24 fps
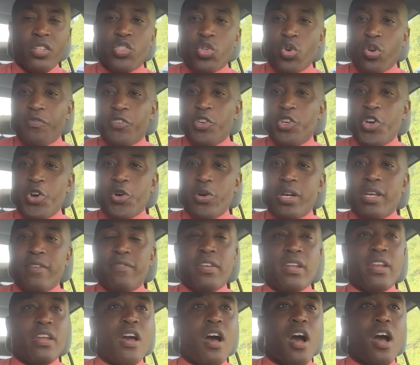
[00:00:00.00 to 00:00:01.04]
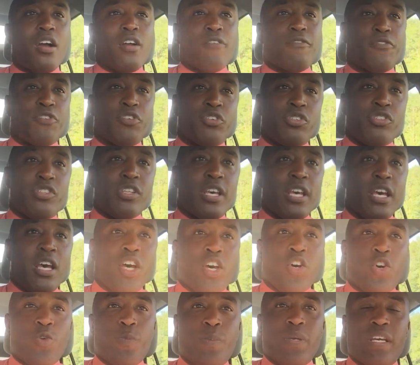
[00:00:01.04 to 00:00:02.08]
So if you know any videographers
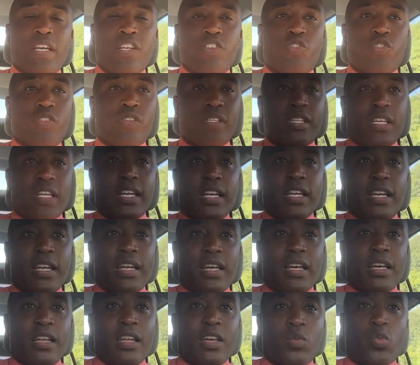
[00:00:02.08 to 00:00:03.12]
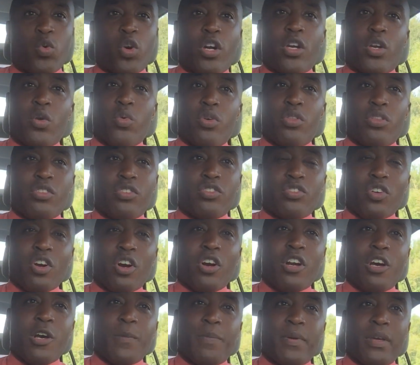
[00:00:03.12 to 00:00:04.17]
who'd be interested in working with a
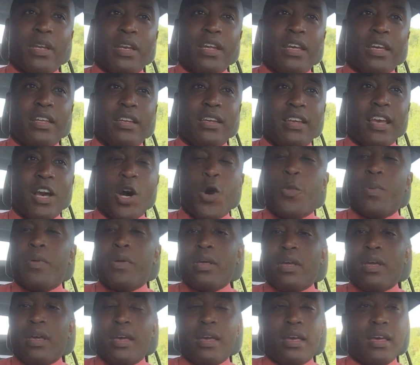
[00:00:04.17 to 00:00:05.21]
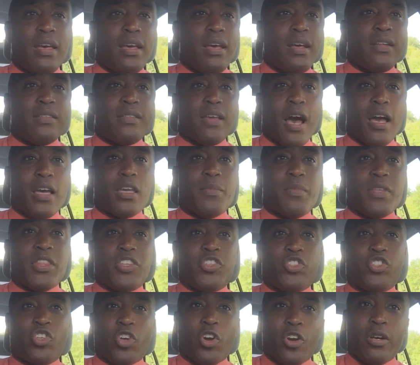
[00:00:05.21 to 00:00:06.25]
startup and helping
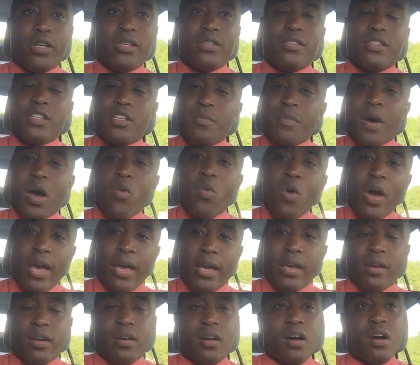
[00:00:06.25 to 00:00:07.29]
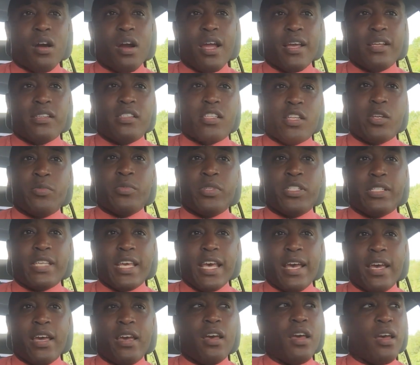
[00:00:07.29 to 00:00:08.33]
document the journey, send them my way. All right, send them the
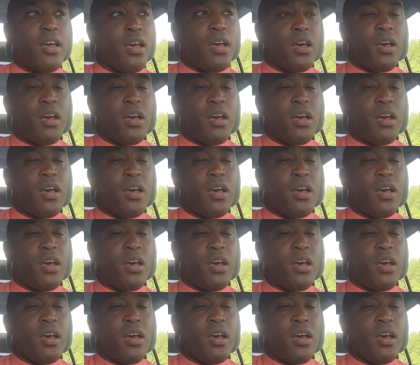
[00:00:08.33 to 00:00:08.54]
tag.